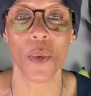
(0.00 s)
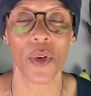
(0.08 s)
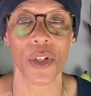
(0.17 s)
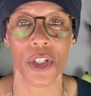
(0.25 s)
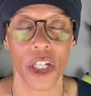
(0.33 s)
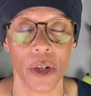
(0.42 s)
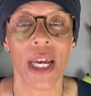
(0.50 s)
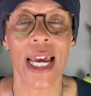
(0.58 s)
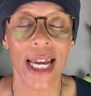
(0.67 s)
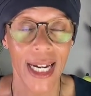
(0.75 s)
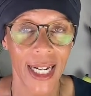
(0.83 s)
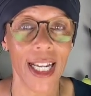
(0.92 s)
if you want to.
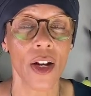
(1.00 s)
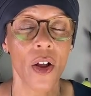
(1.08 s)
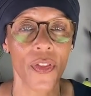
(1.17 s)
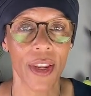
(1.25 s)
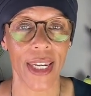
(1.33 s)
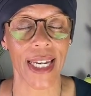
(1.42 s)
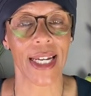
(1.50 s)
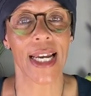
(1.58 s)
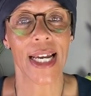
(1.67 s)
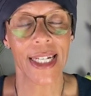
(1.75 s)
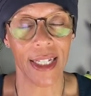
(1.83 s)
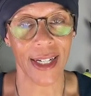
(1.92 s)
Click on the
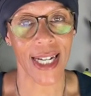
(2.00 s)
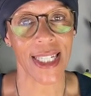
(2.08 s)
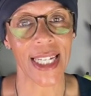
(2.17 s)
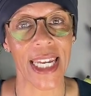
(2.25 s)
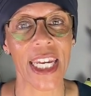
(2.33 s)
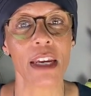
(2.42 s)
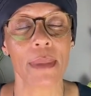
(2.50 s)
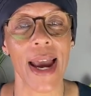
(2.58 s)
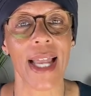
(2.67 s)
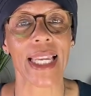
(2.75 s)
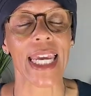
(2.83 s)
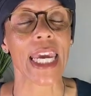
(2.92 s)
link. You'll get an
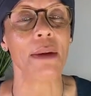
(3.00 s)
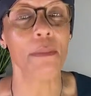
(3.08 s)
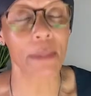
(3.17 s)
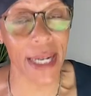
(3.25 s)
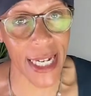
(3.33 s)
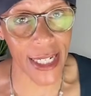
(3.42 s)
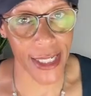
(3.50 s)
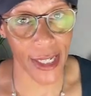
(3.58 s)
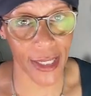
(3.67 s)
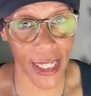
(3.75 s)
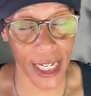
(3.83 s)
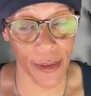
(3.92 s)
email
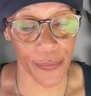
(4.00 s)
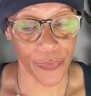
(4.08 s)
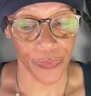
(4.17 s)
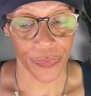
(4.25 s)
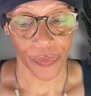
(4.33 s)
immediately.